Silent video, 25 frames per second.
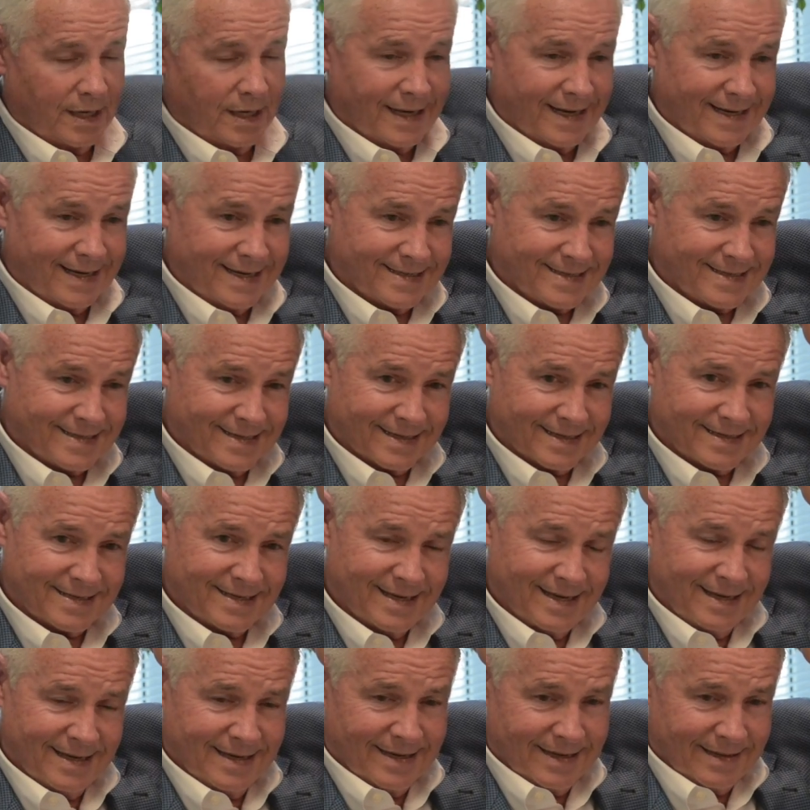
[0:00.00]
in 96.
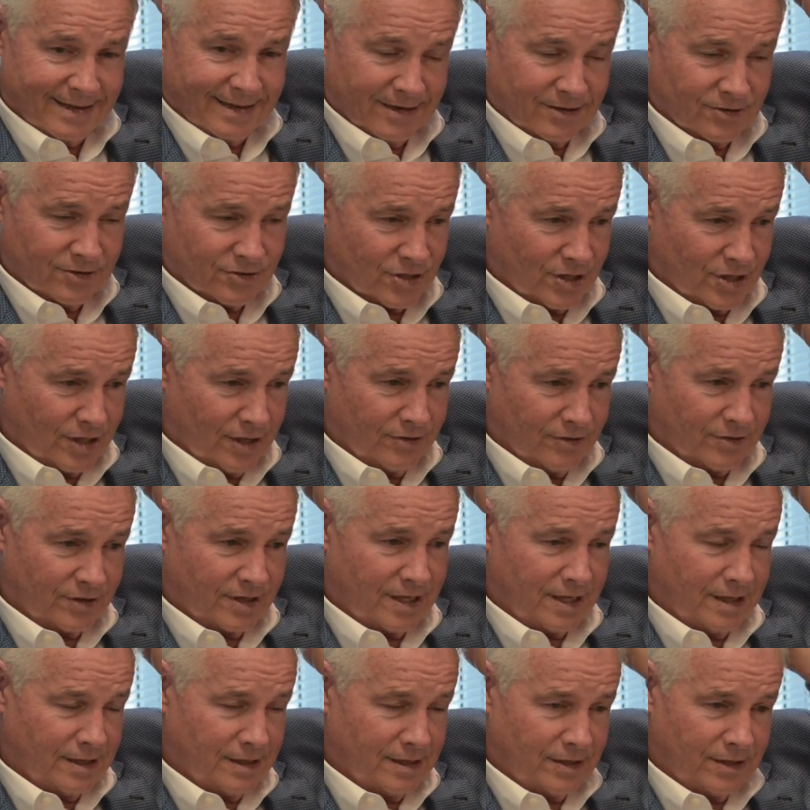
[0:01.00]
Then there's another
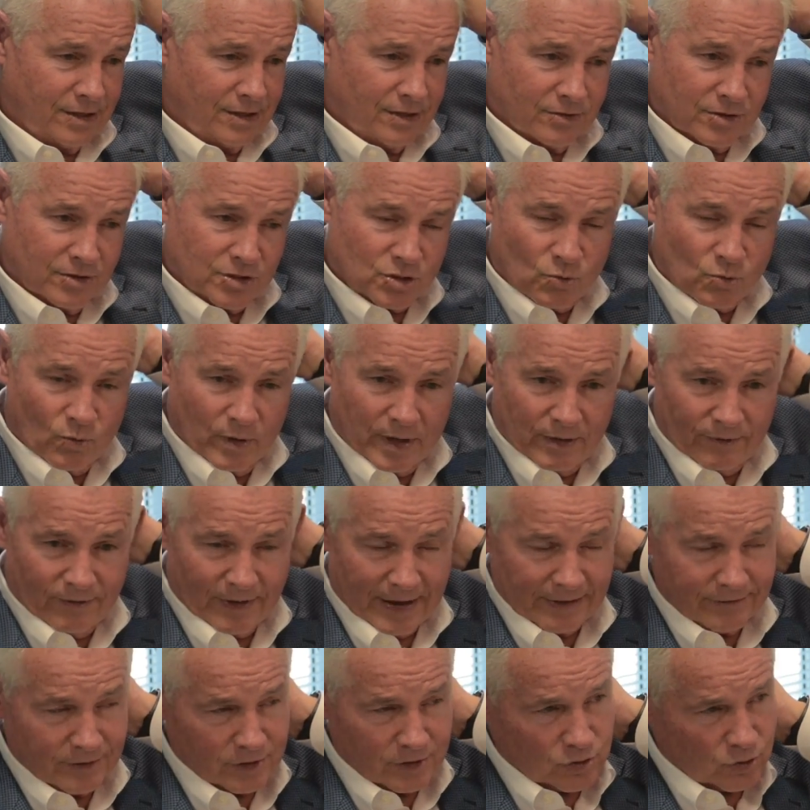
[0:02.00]
kid in here. He's
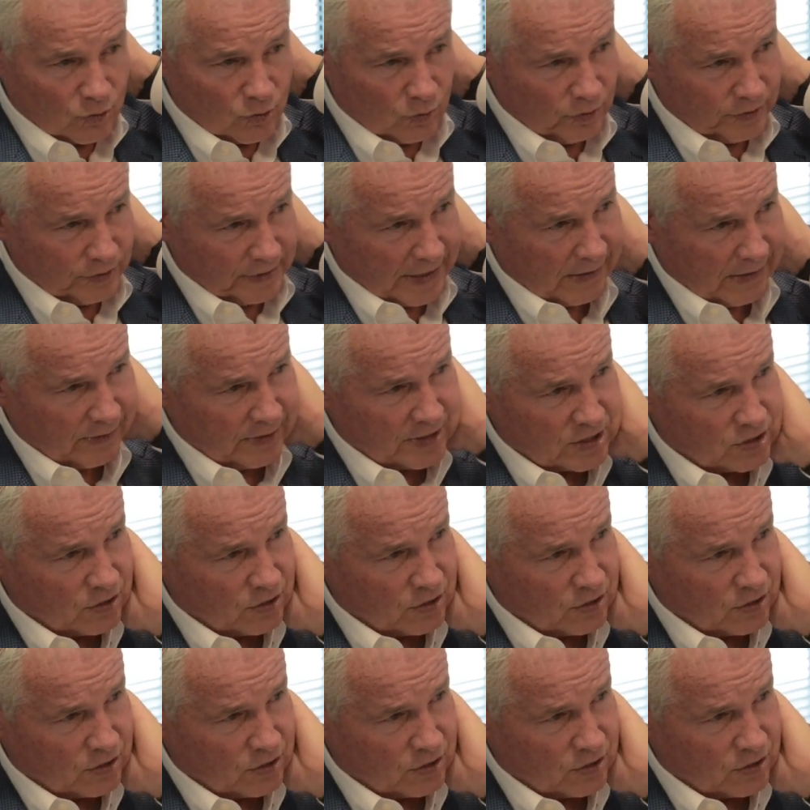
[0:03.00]
25 years old now. He